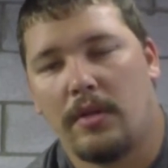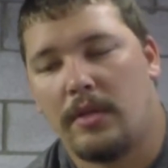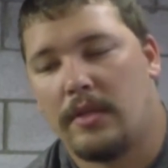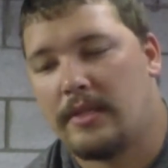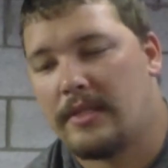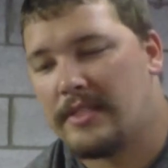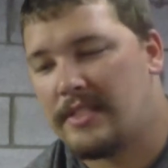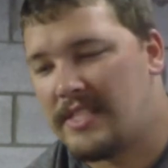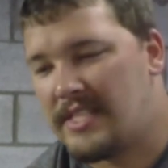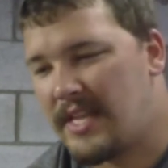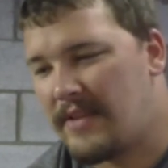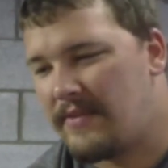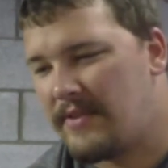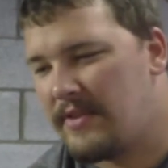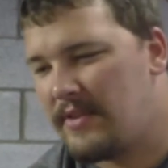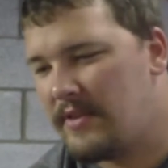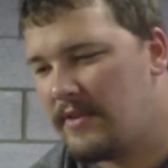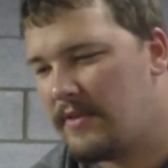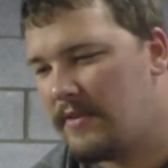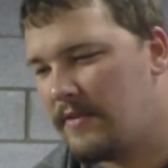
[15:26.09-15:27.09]

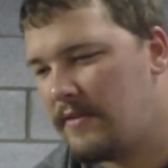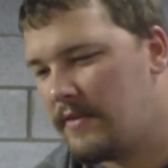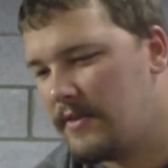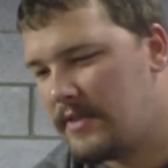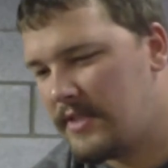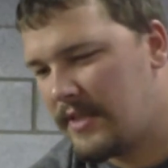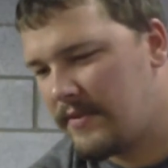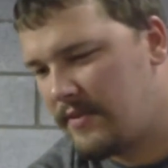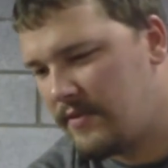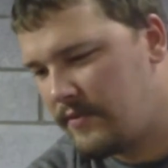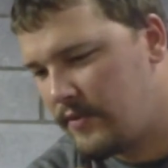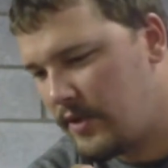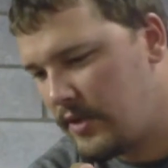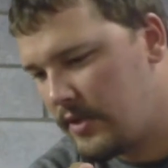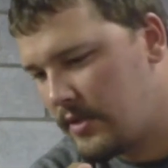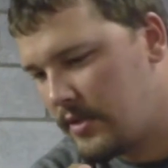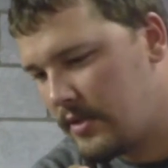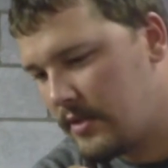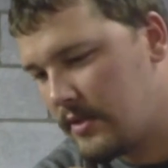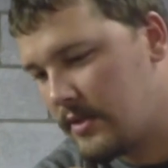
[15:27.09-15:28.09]
7
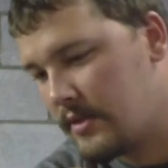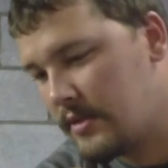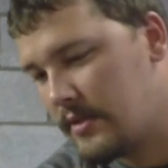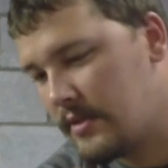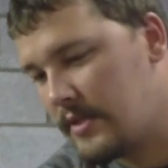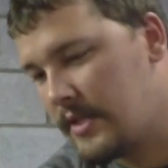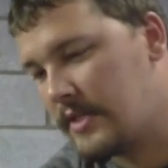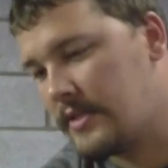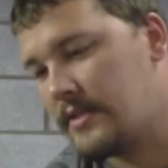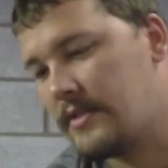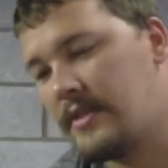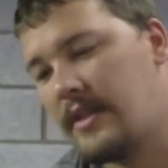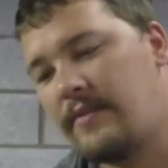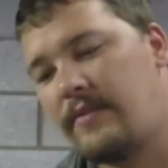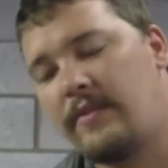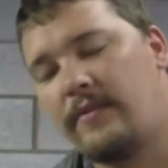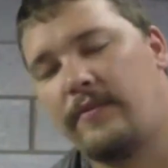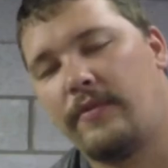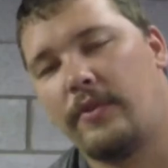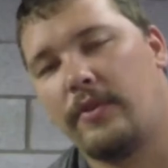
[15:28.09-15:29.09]
foot, yes,
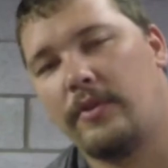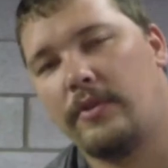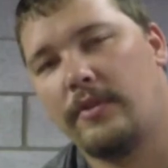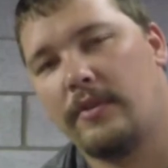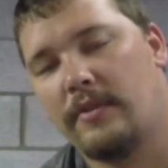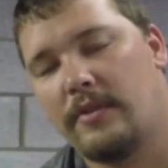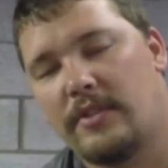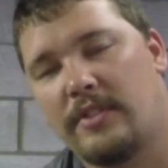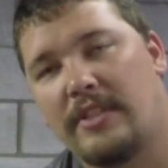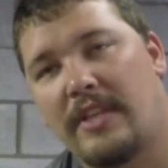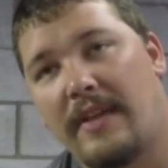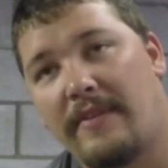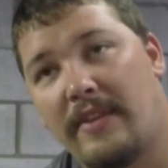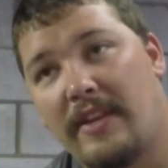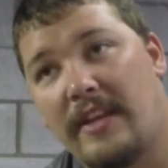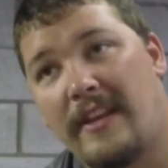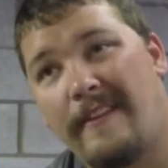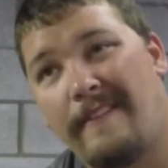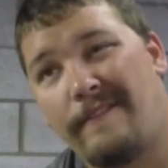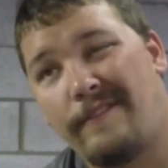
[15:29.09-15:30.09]
7 foot
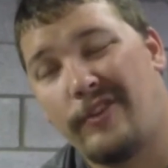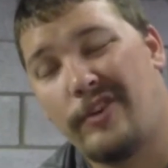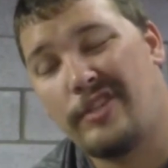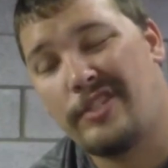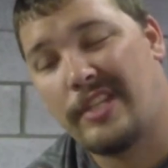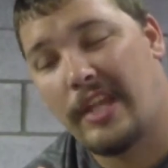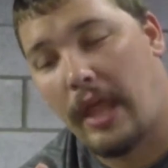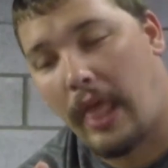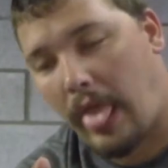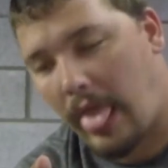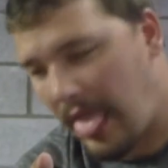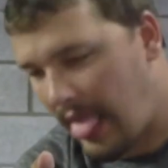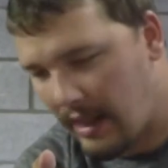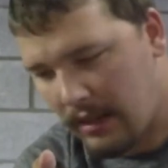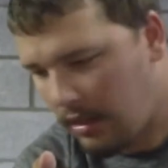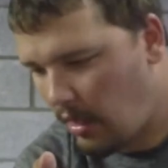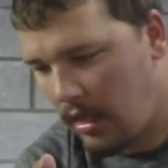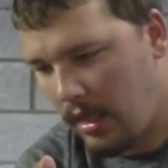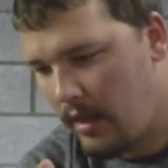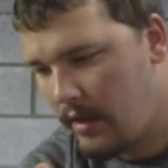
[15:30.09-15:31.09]
7 foot
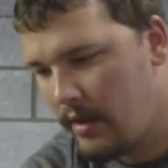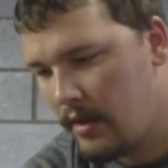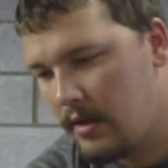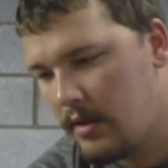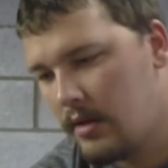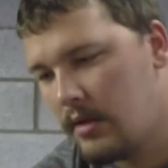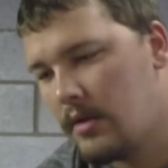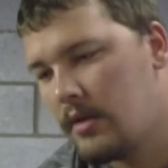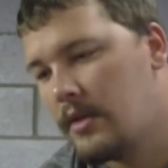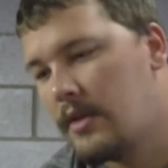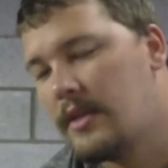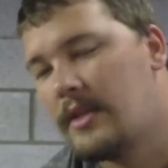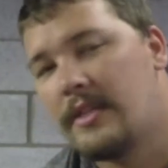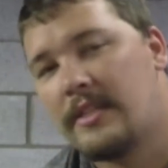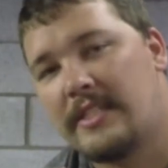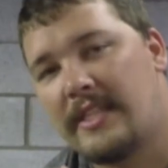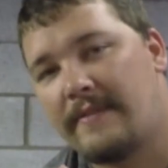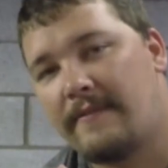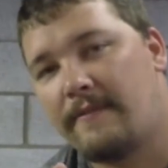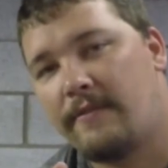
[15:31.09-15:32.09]

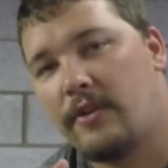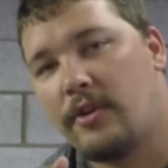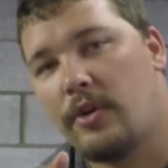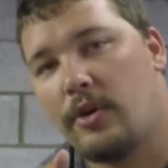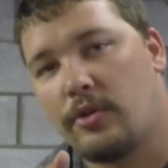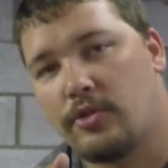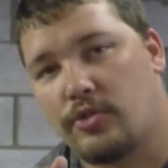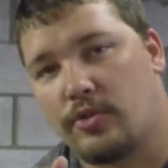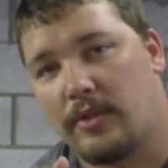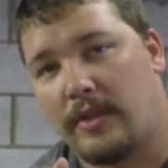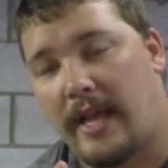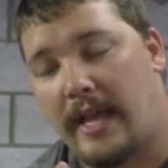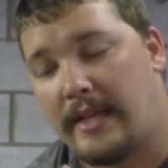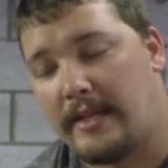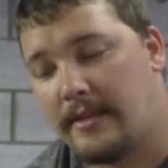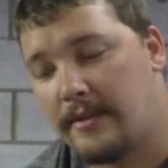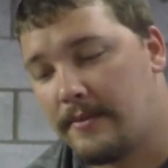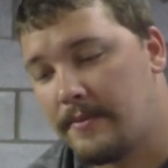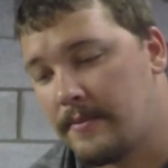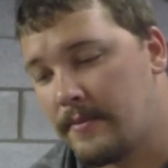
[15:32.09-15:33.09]
7-foot ultralight.
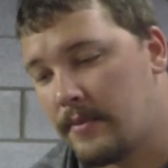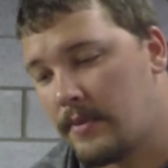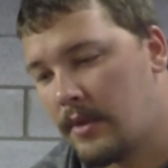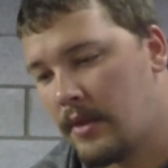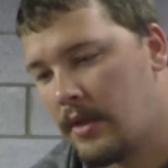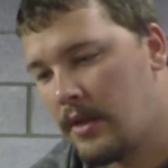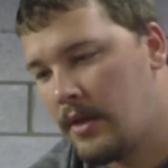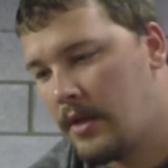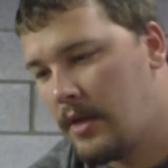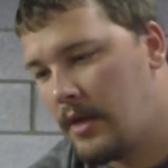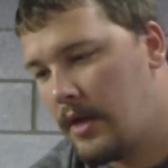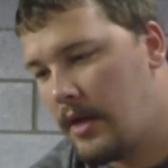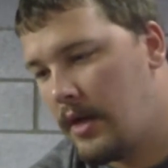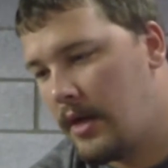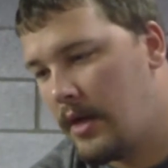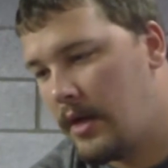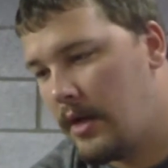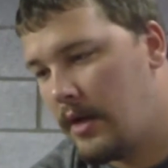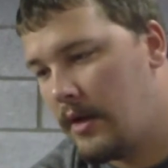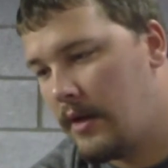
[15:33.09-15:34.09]

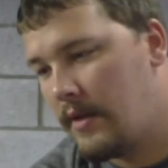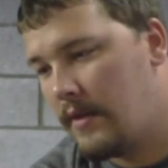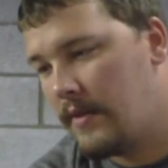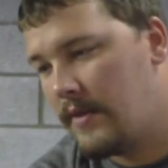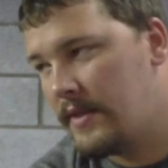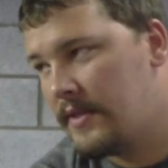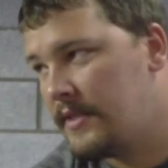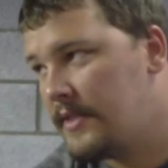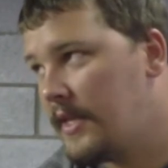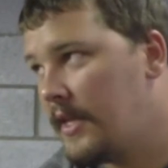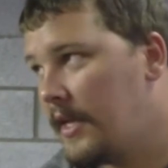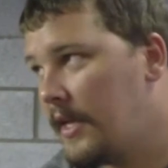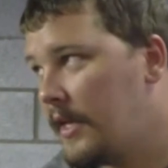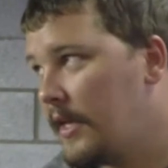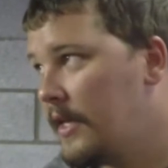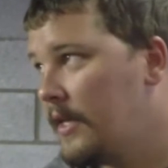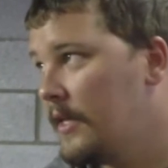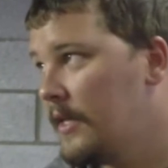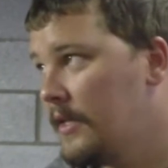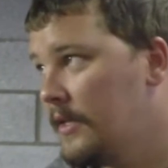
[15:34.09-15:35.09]
This thing
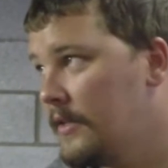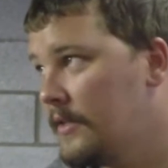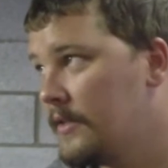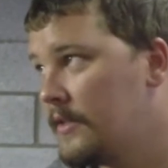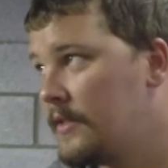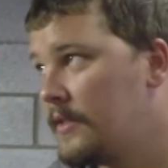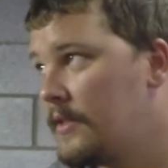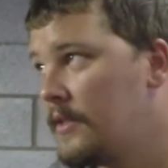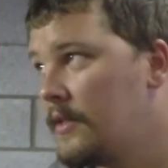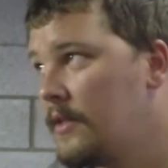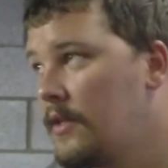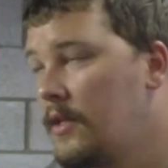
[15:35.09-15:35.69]
is